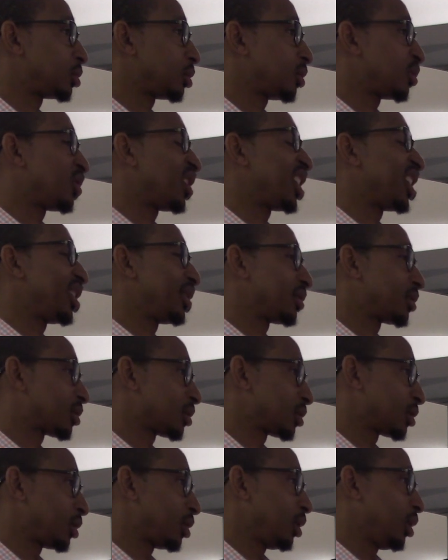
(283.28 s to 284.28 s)
Right.
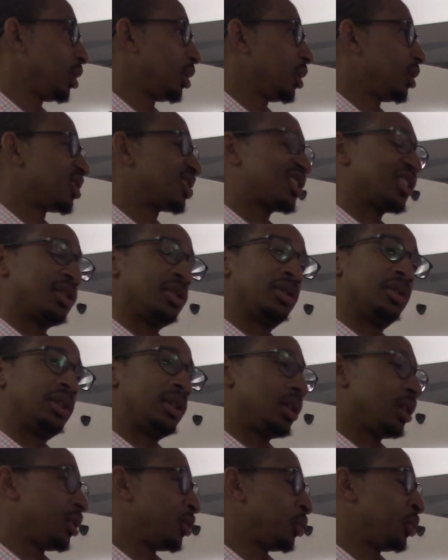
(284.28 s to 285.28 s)

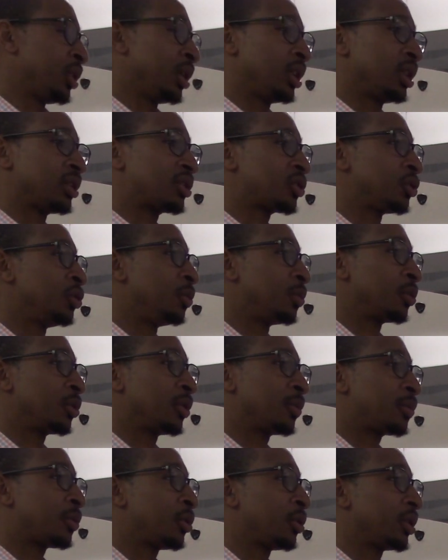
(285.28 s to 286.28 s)
So a will is super
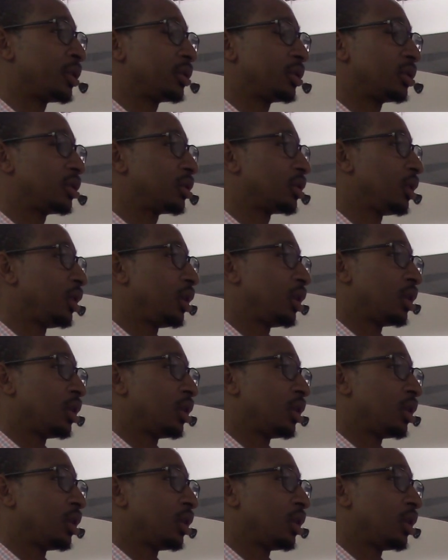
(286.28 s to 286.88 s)
important